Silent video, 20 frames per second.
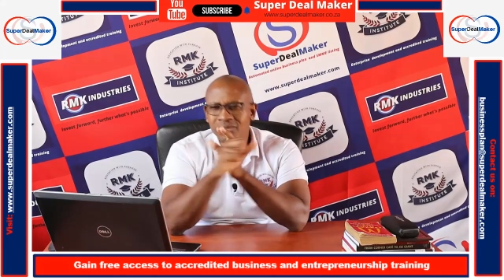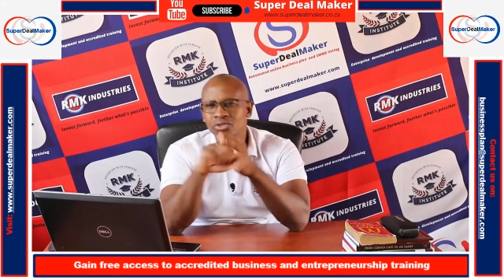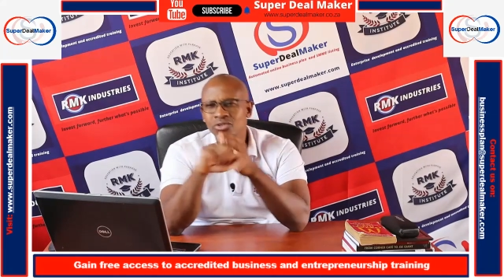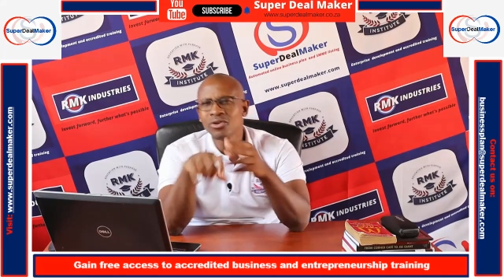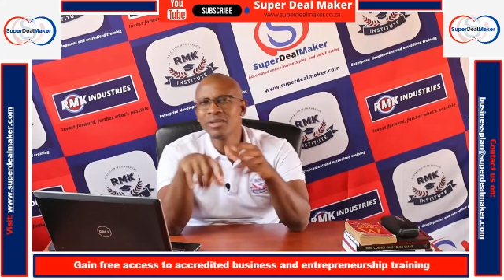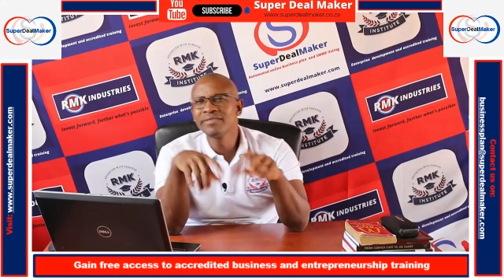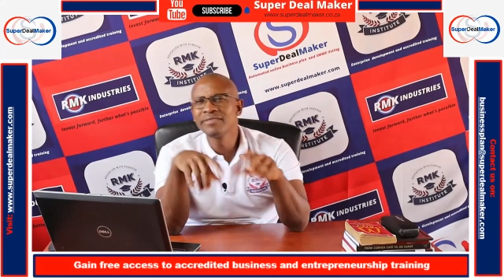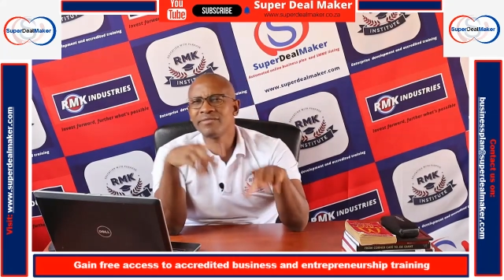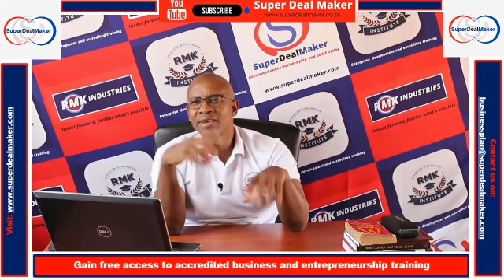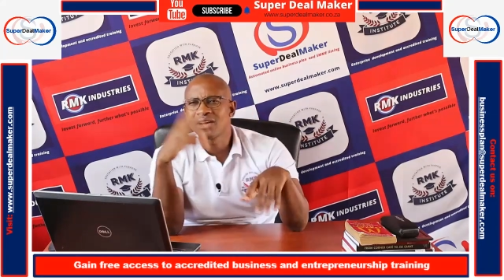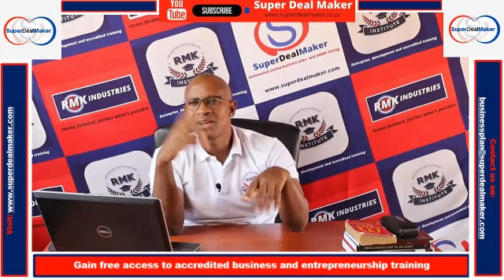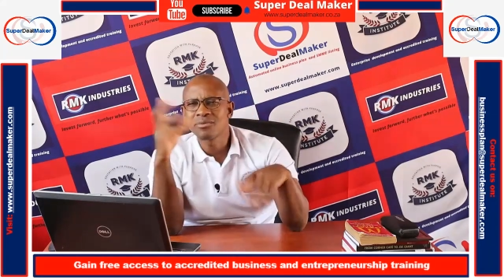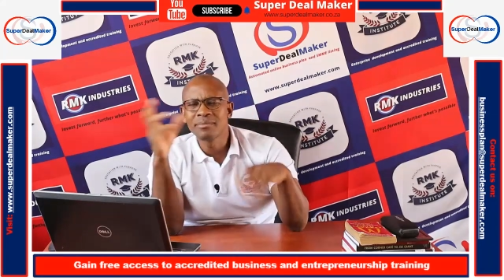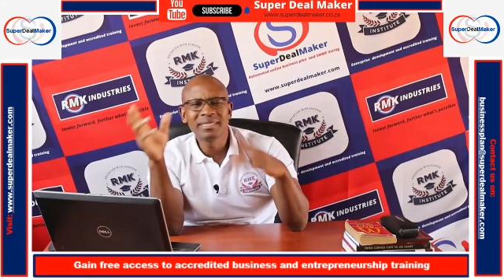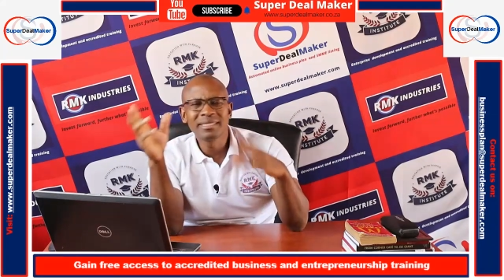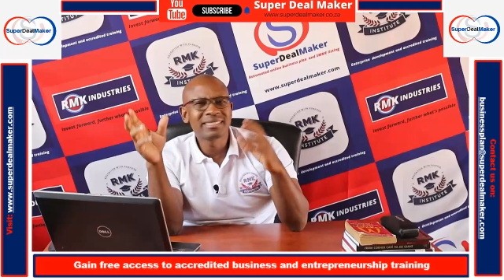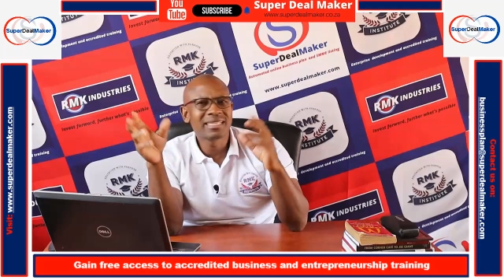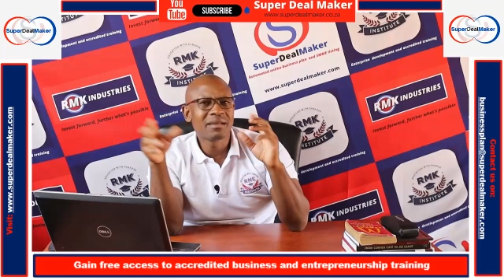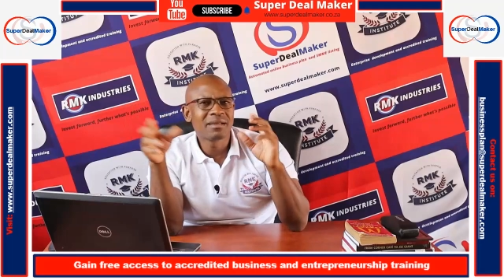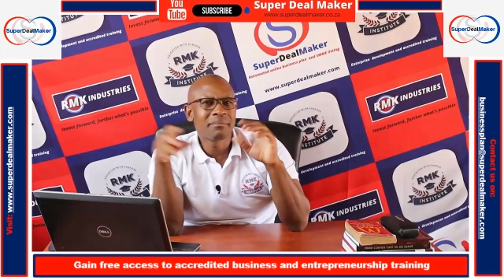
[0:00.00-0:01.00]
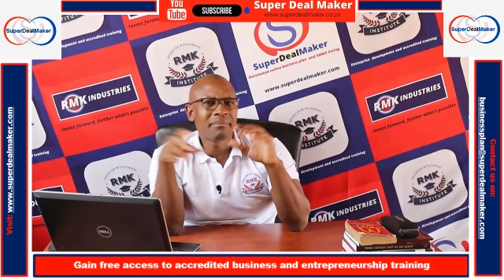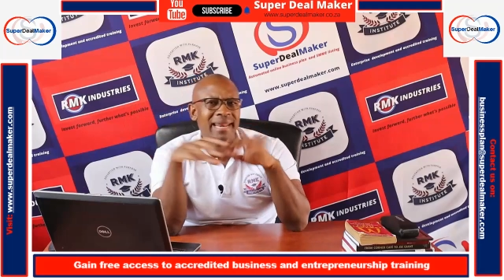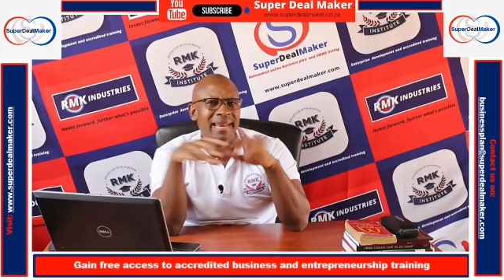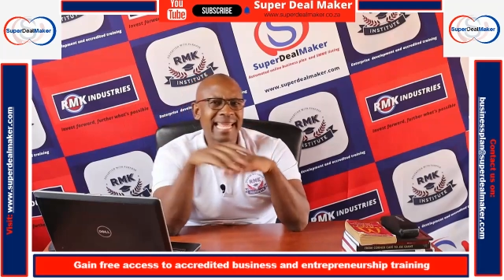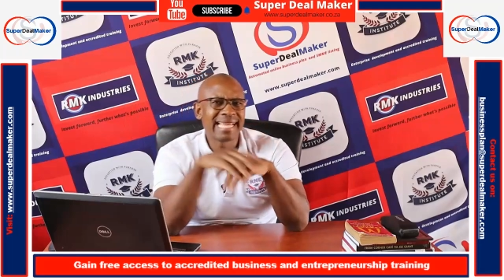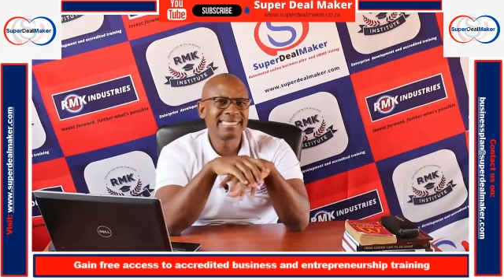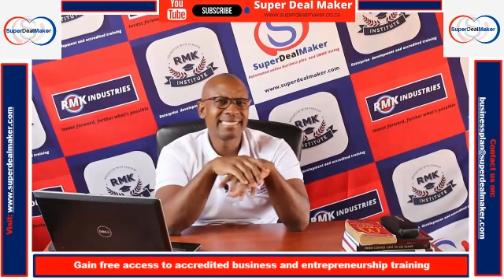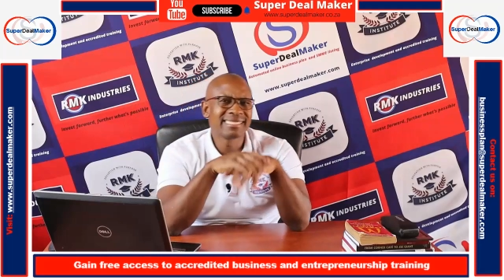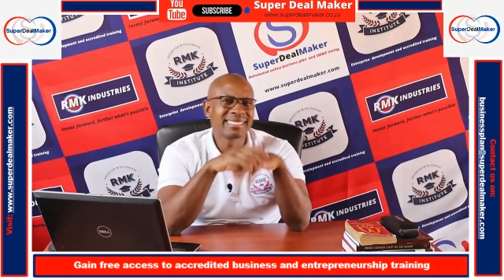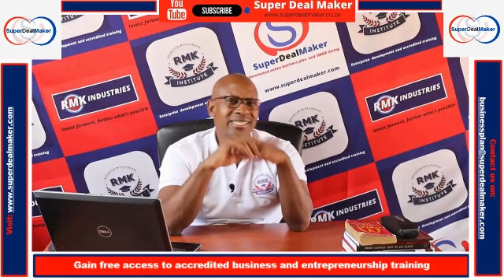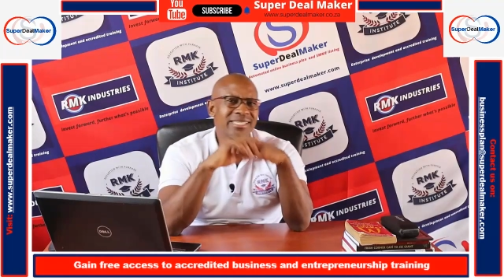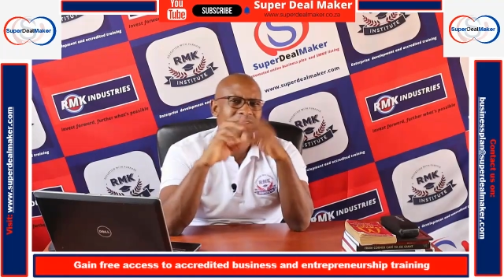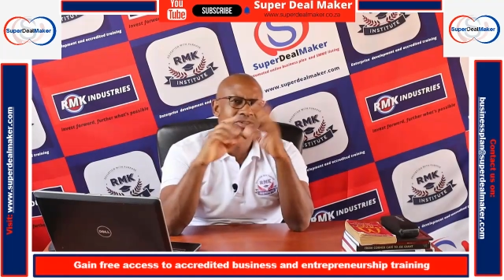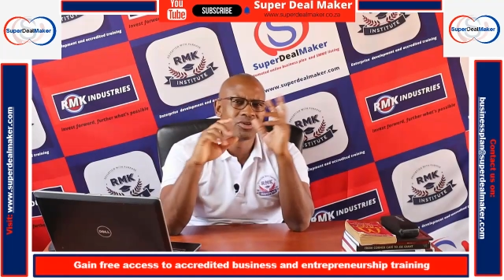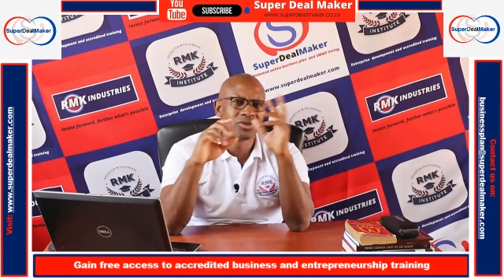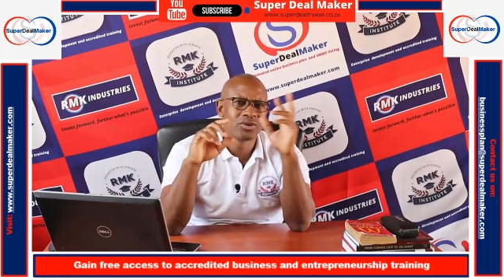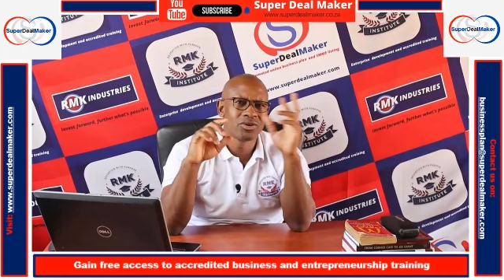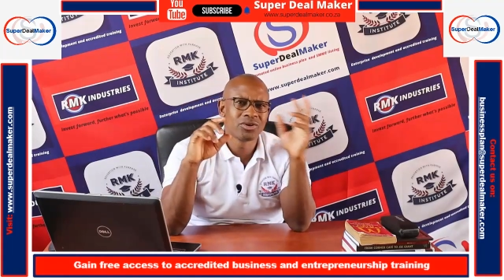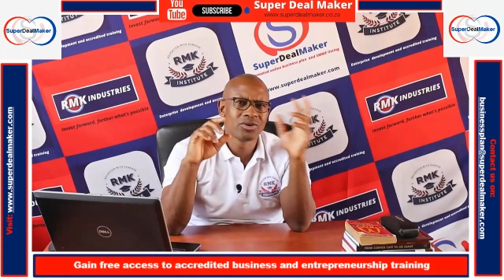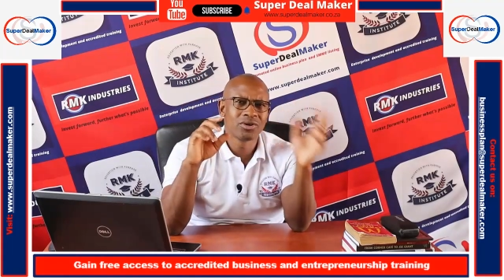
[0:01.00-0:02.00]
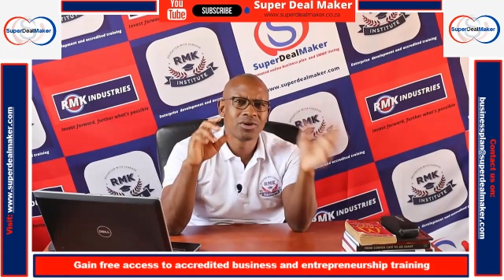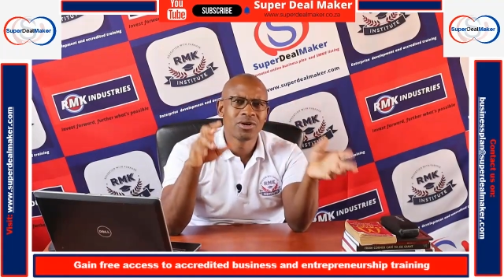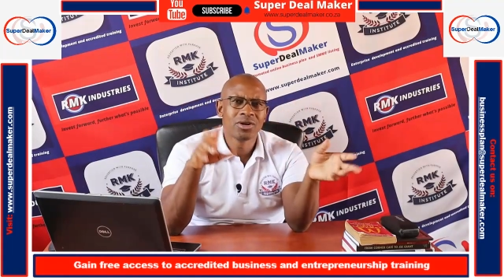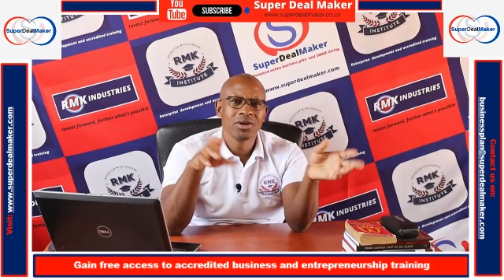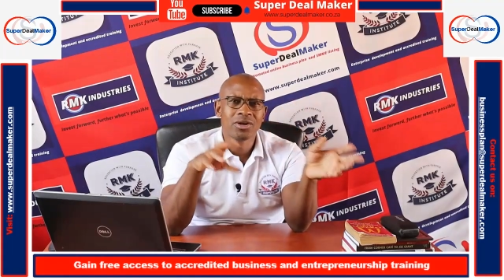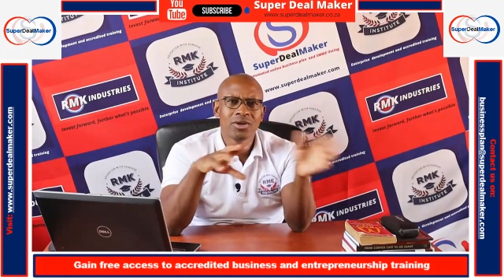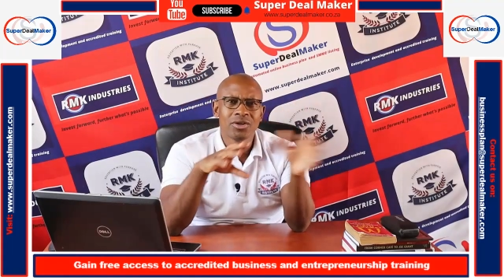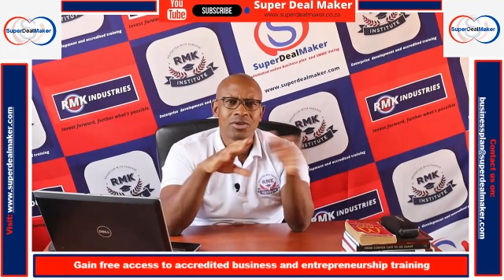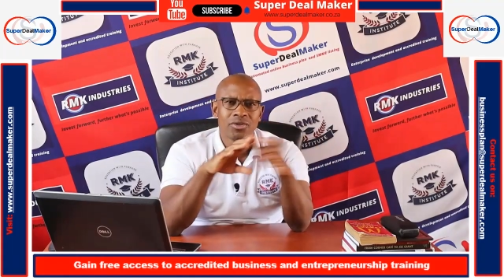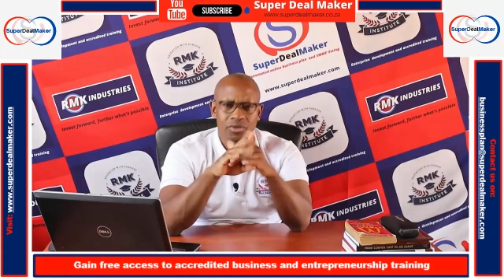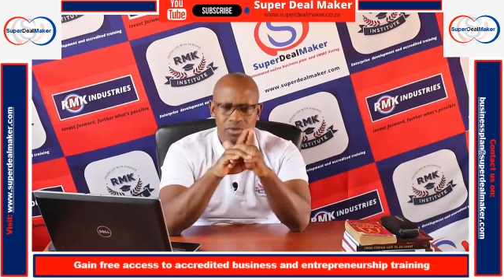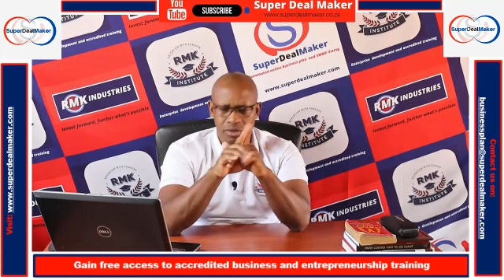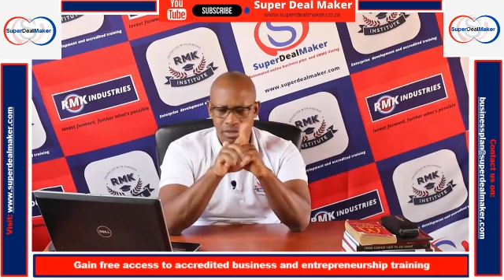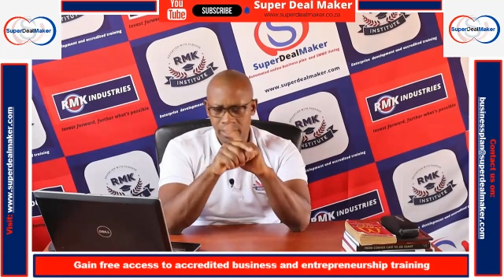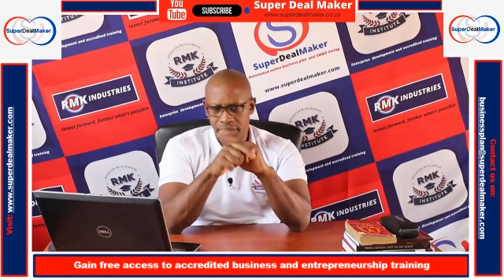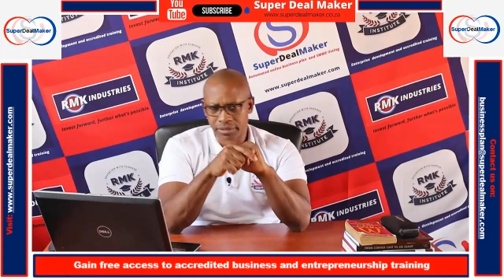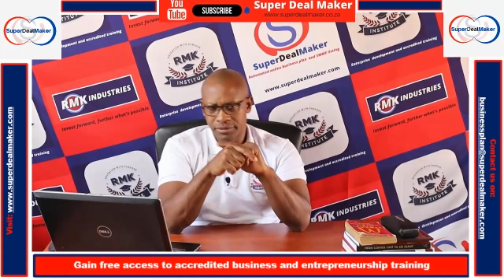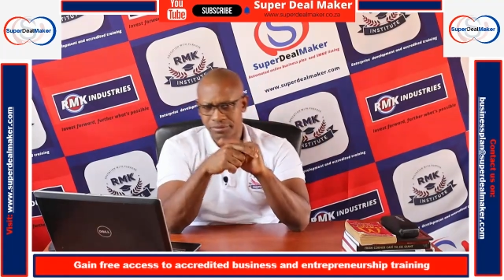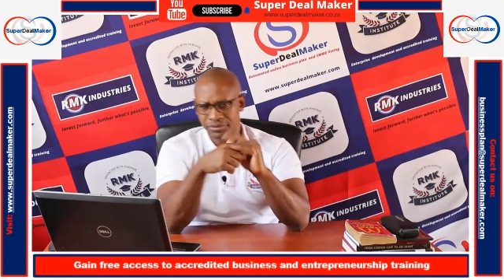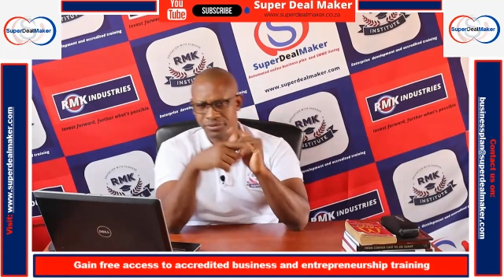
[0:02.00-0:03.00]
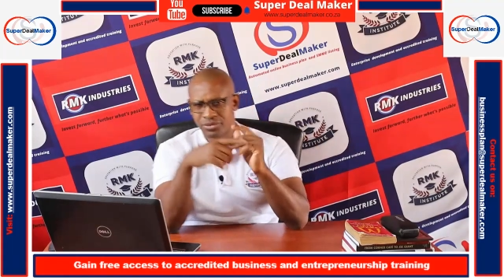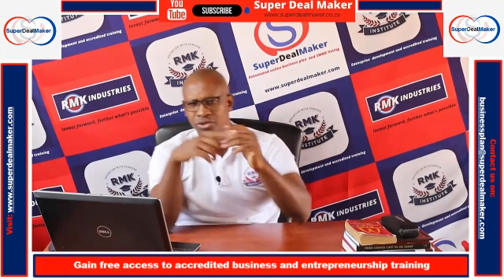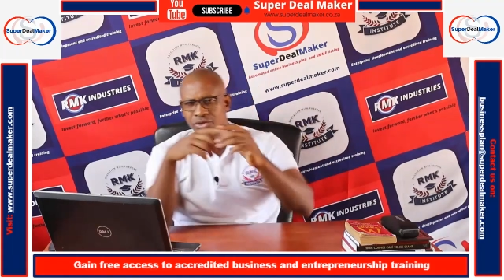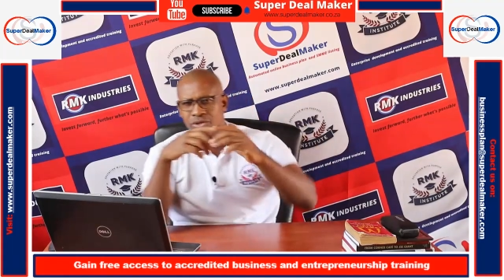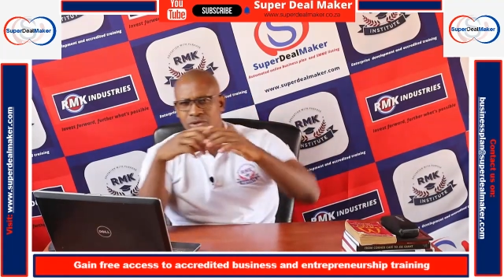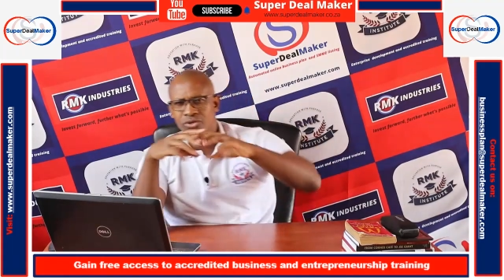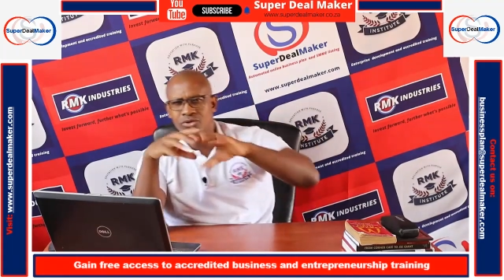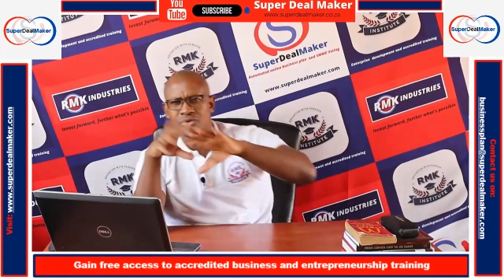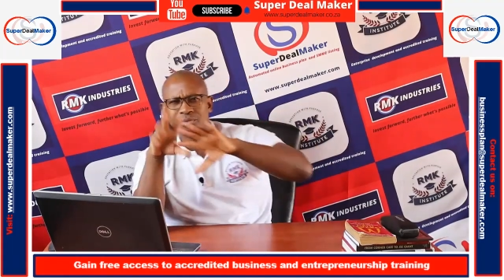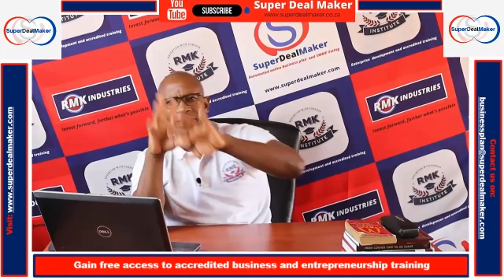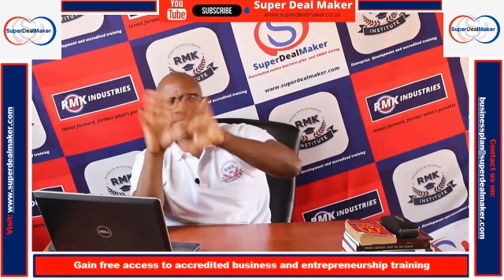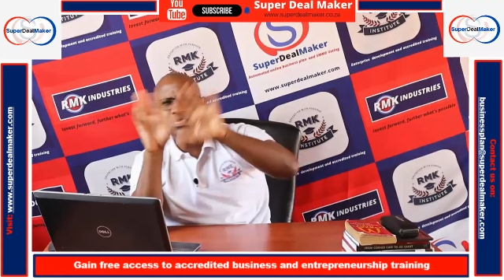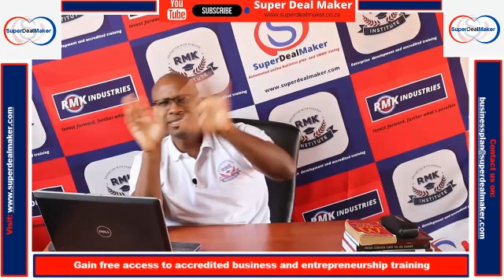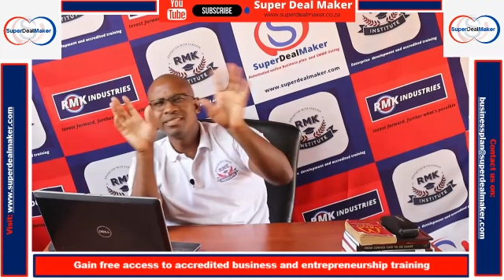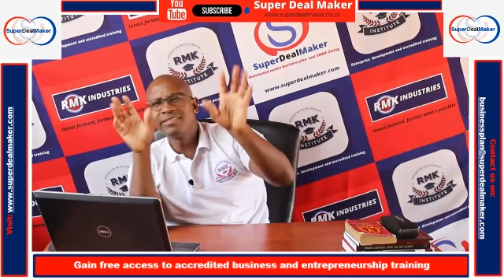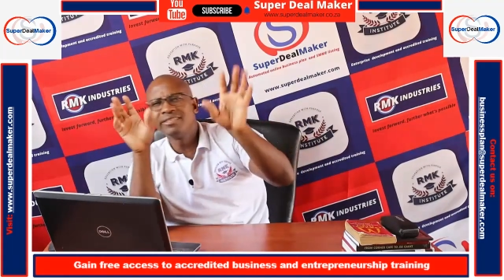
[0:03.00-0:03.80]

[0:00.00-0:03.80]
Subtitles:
environmental plans and your community